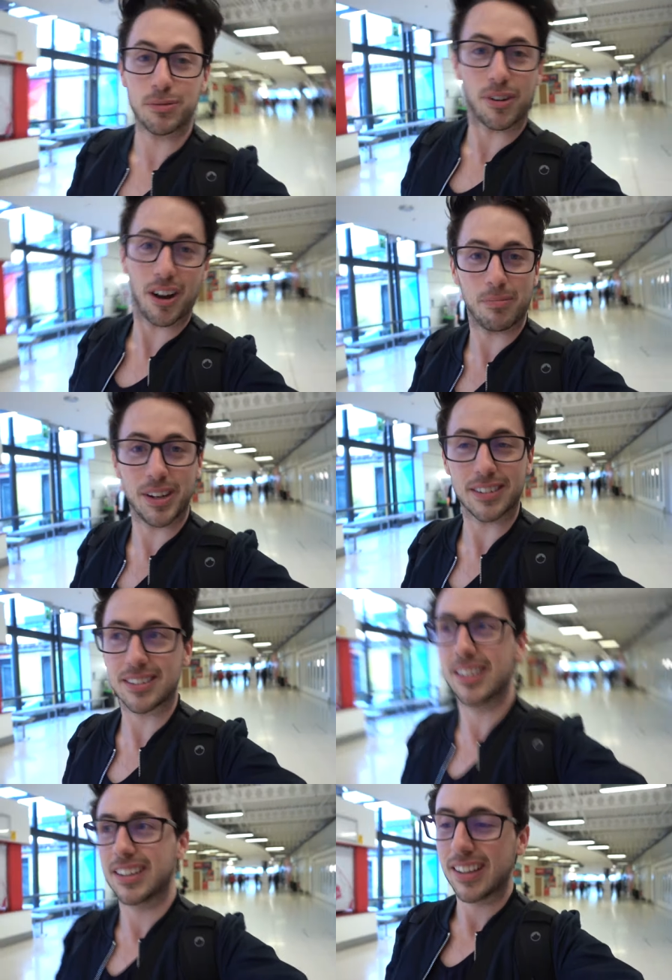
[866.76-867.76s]
five
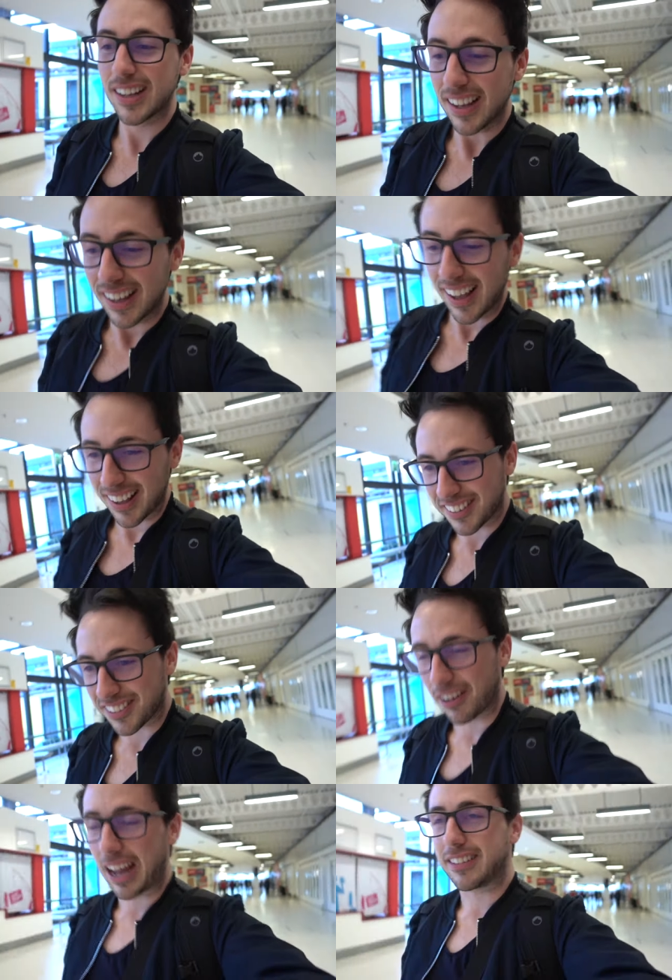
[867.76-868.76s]
minutes.
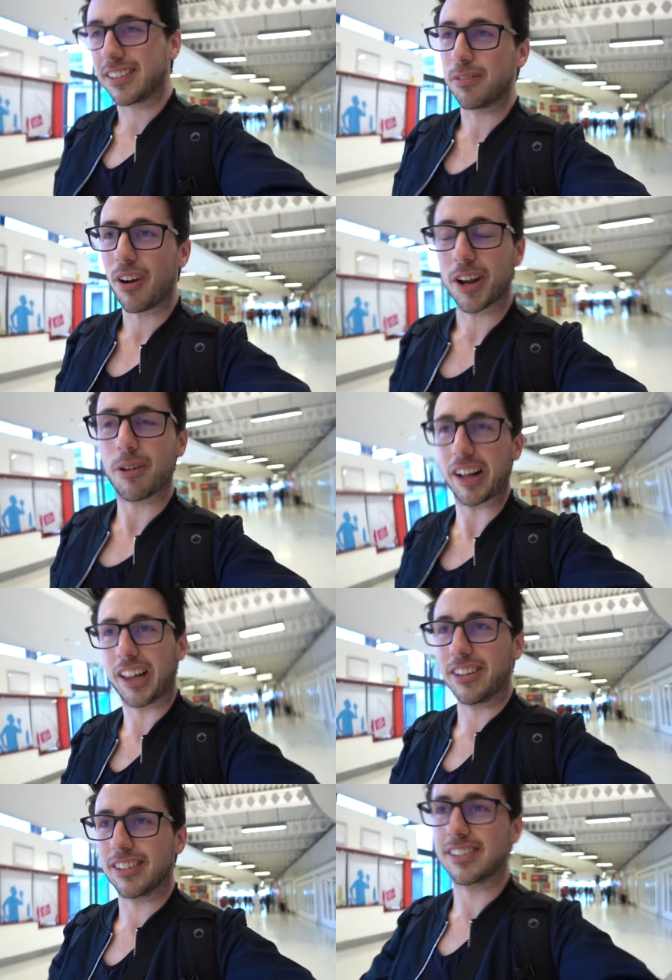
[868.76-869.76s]
So I had to very
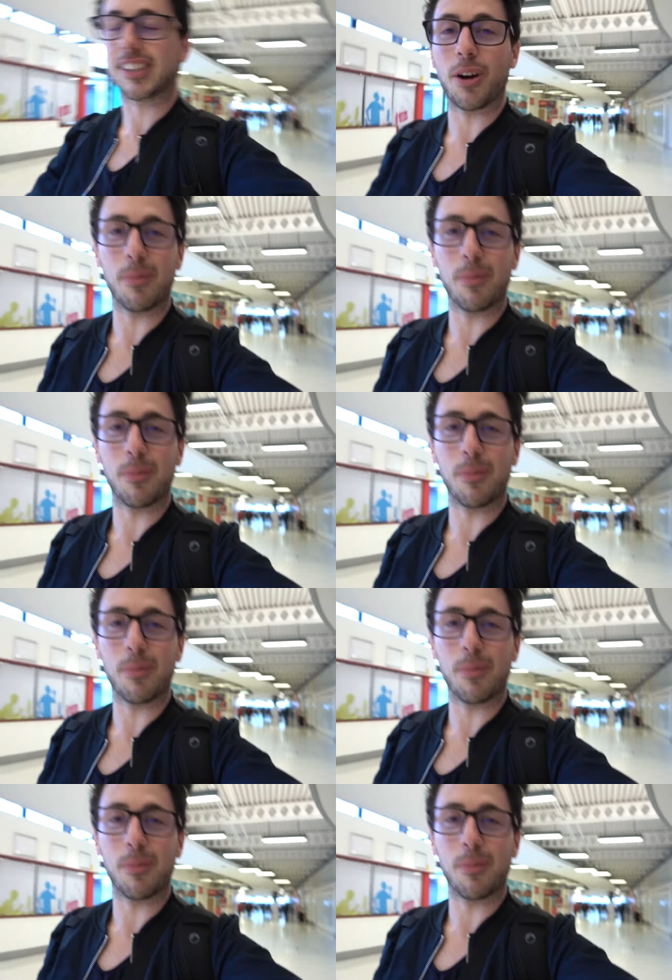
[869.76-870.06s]
quickly just get